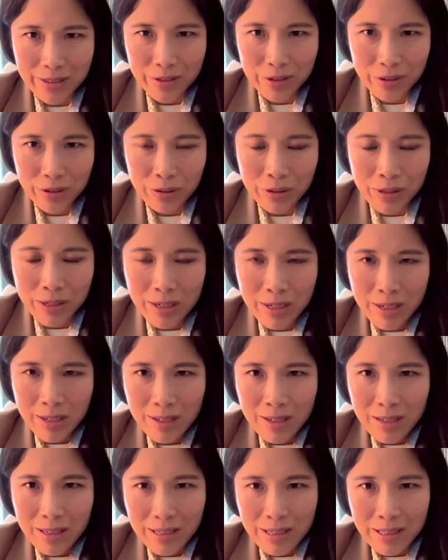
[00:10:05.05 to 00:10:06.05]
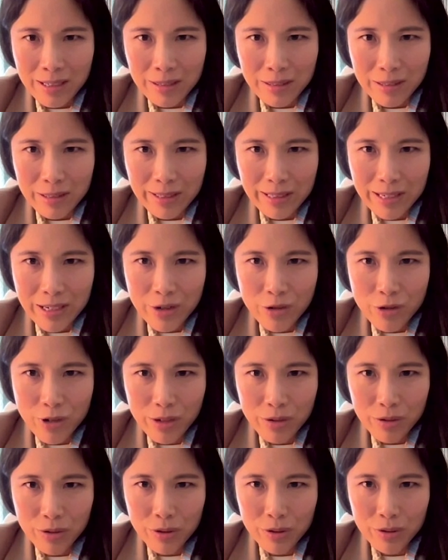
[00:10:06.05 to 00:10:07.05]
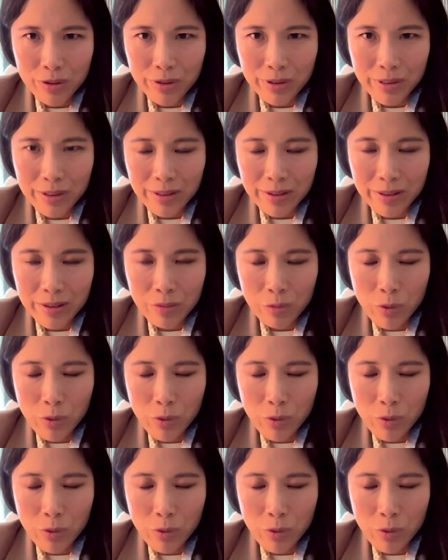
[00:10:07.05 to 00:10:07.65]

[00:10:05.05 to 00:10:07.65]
So in general,